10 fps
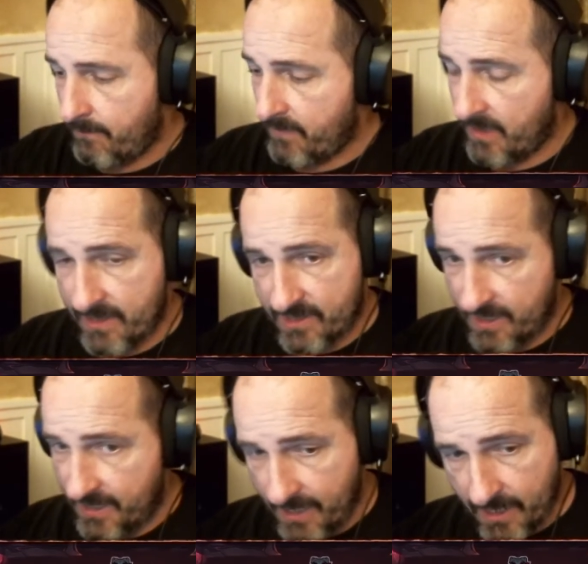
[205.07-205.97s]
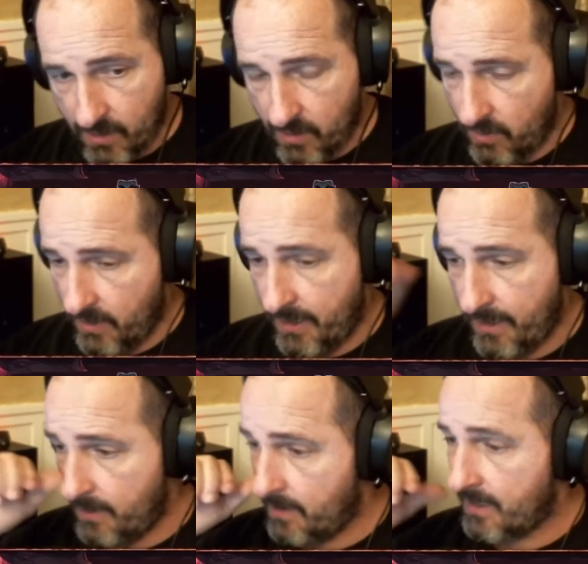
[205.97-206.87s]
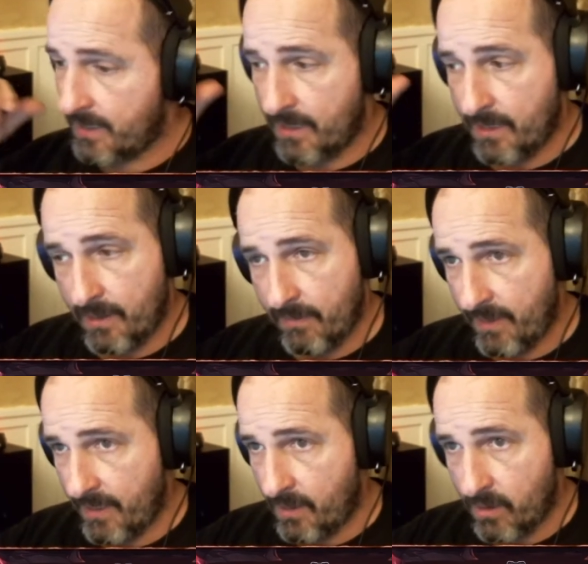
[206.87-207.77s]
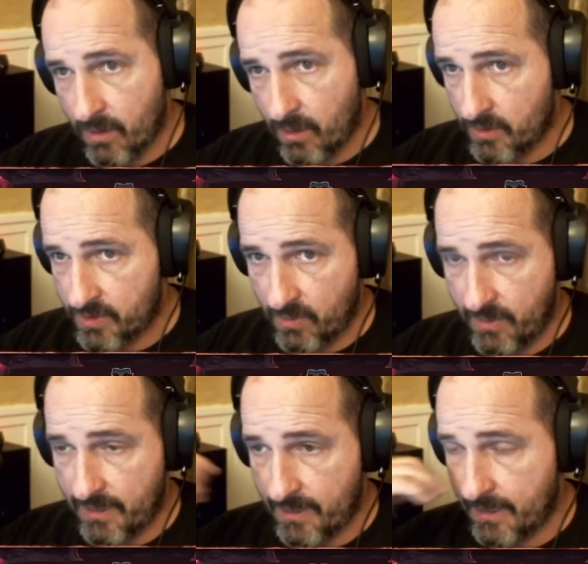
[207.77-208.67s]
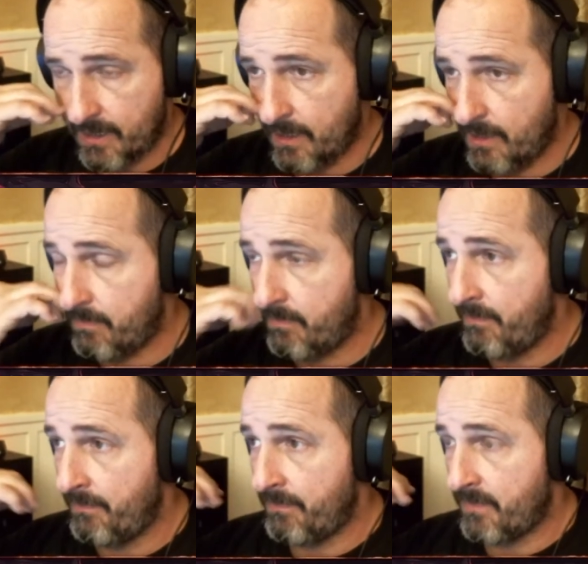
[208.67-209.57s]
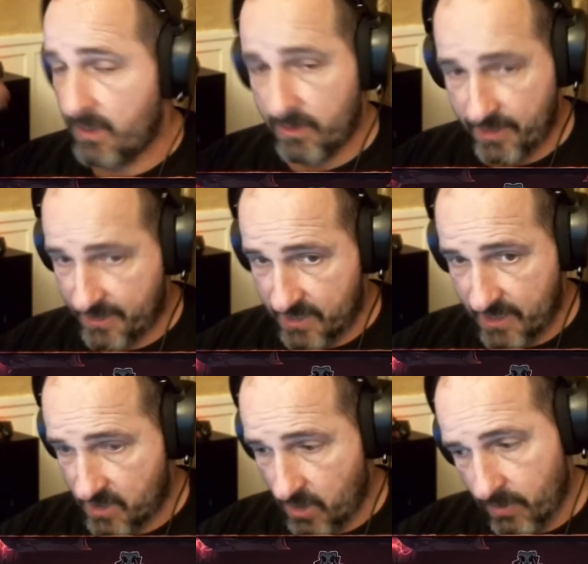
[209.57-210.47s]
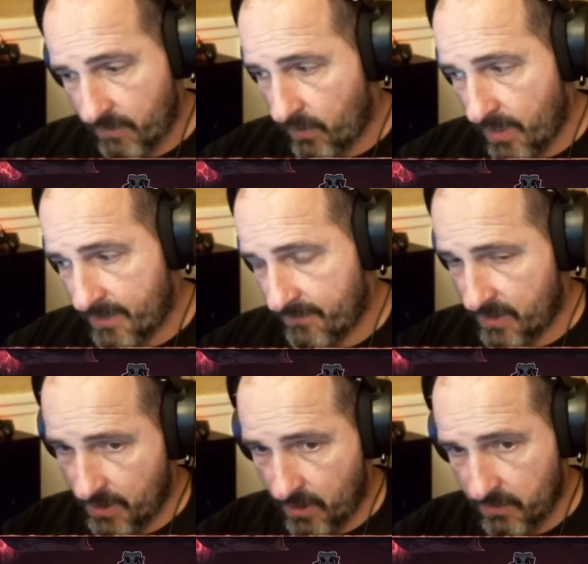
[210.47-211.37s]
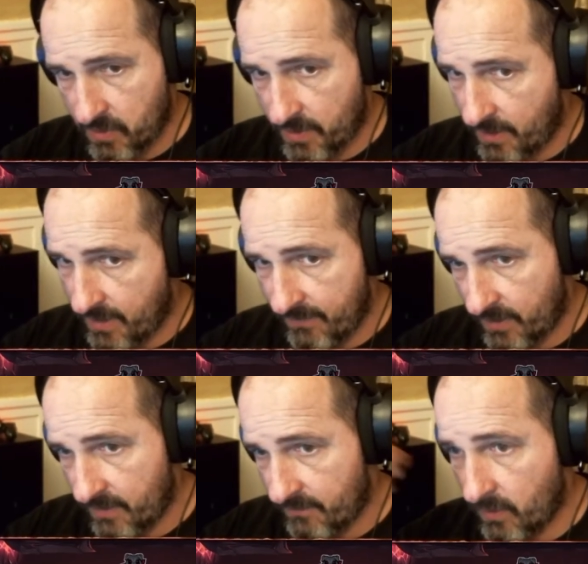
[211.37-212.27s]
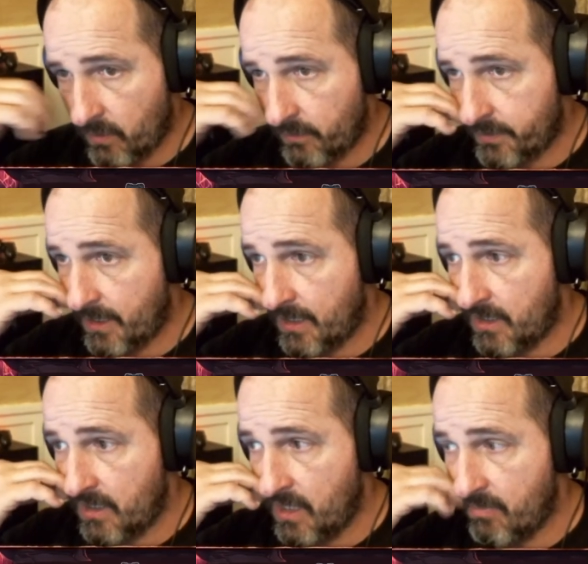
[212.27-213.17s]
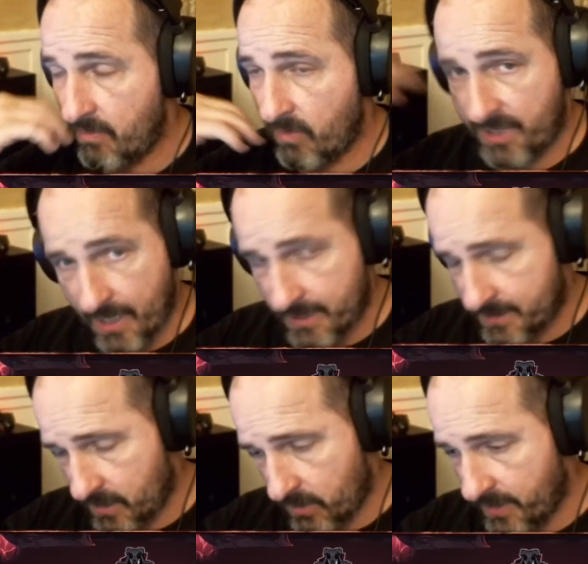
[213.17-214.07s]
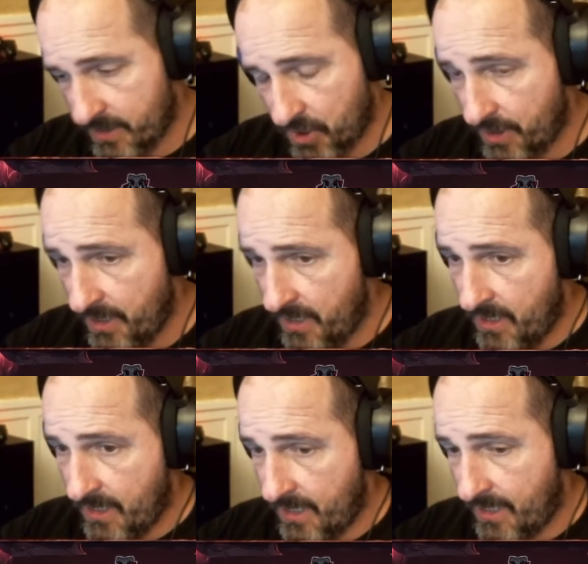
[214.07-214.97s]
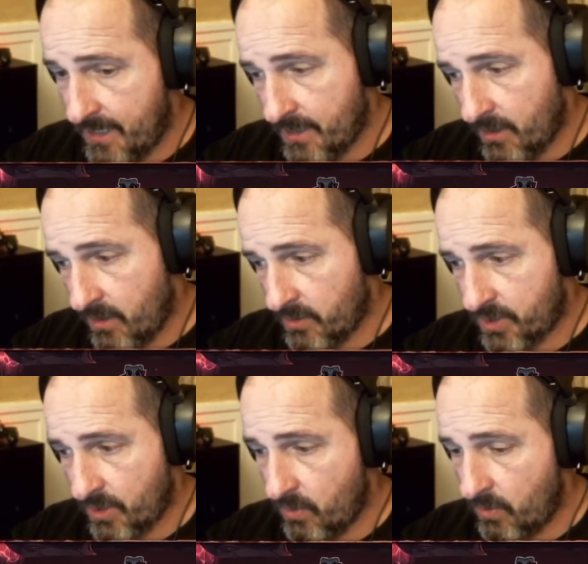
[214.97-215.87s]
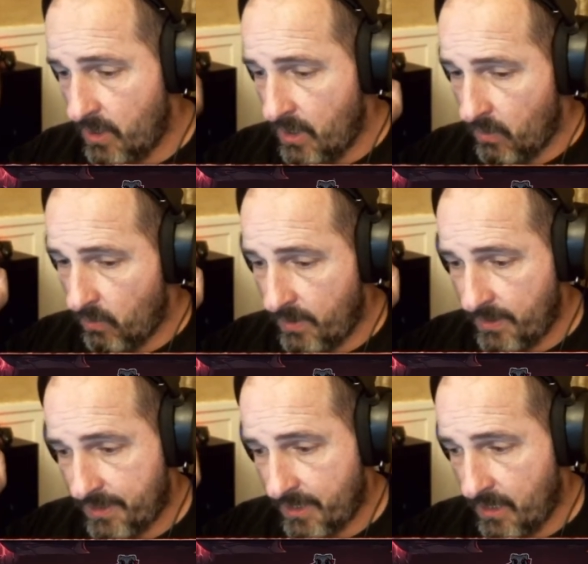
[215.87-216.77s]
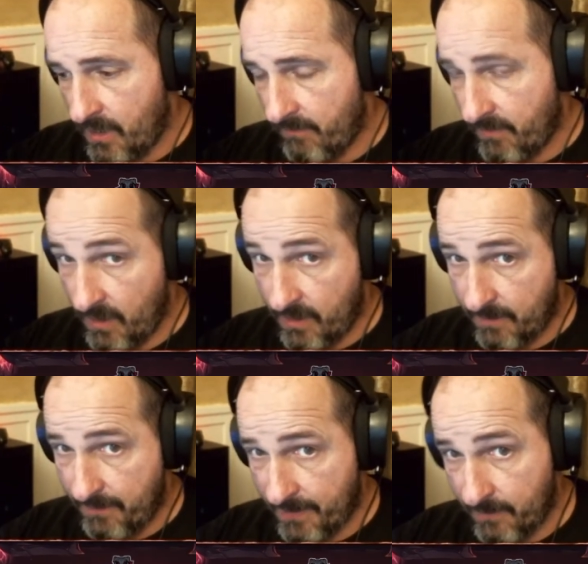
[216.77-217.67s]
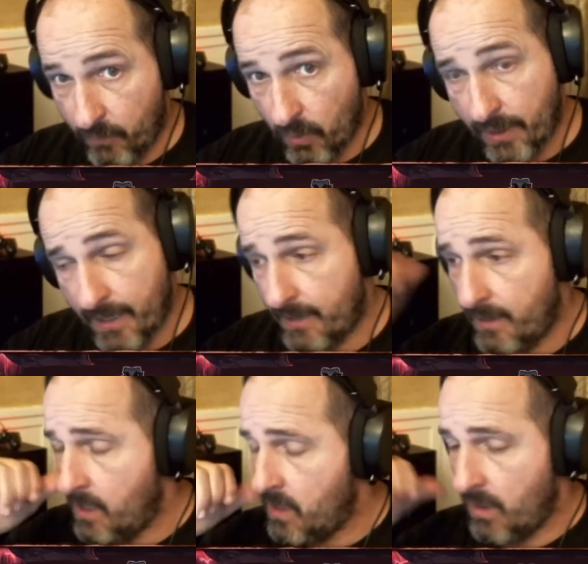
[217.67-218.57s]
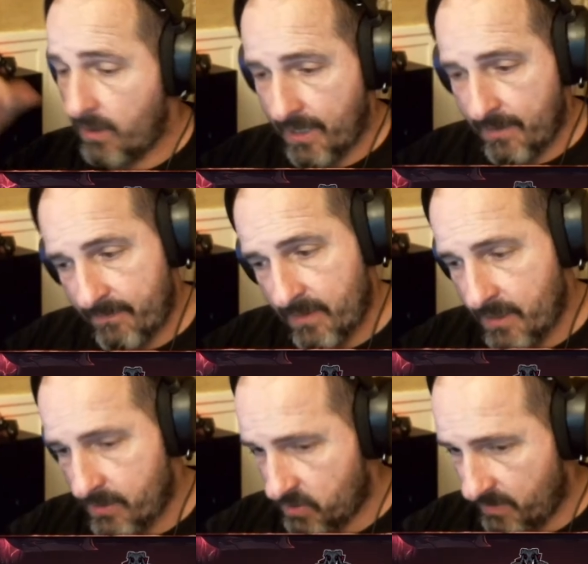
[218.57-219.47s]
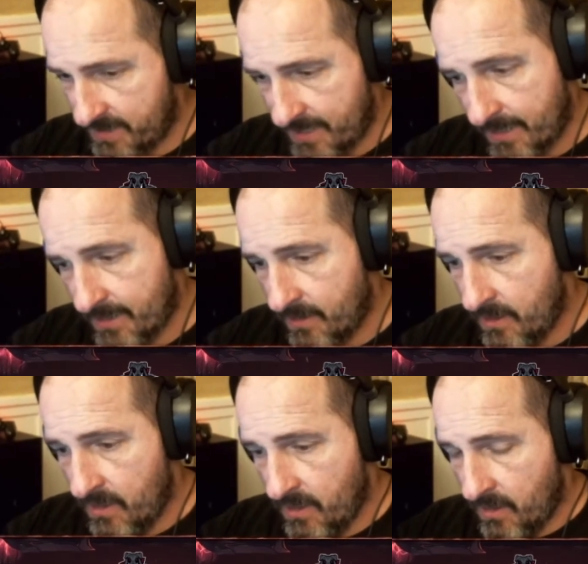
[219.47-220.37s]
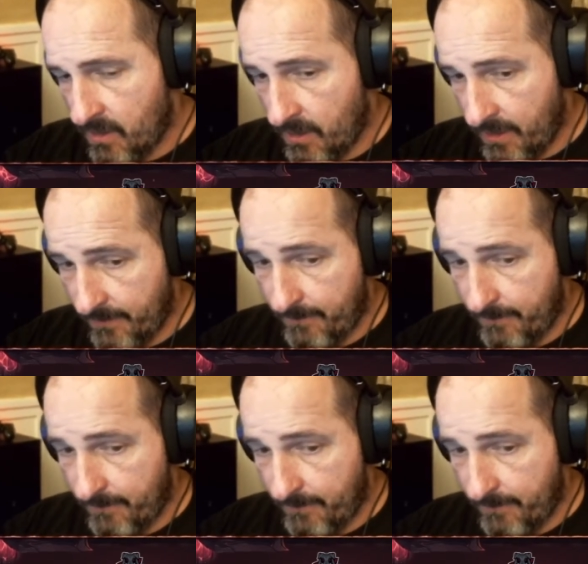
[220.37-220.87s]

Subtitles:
the CDL, and like they are also in like like CS:GO and a variety of things. And also they're heavily involved in with content creation, and also with competitive Fortnite. Okay, here's my take. All right,